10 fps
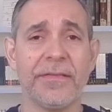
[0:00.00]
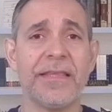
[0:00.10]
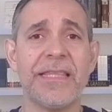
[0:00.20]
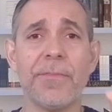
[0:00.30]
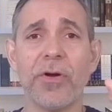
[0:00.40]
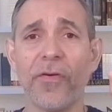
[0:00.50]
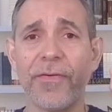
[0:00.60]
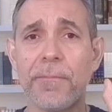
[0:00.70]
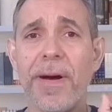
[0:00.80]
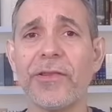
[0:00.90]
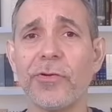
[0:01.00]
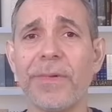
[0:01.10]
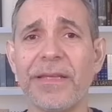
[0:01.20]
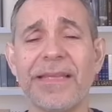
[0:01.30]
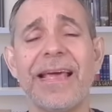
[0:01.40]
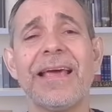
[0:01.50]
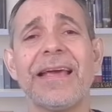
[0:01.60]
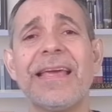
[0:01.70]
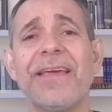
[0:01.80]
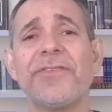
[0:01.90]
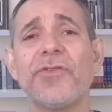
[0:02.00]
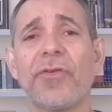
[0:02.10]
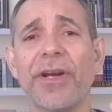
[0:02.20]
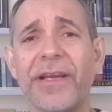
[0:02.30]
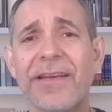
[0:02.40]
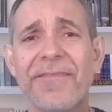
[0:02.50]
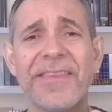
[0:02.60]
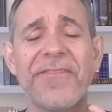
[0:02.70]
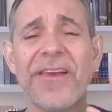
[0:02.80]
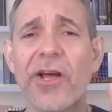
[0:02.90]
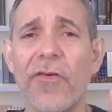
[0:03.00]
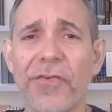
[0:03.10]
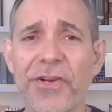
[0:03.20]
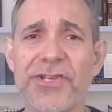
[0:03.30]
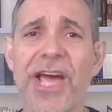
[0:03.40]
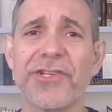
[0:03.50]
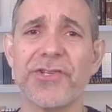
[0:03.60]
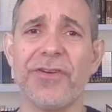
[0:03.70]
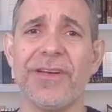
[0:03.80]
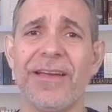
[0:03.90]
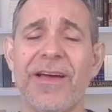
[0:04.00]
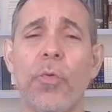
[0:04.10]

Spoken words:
The demon of abandonment gives you the feeling of rejection,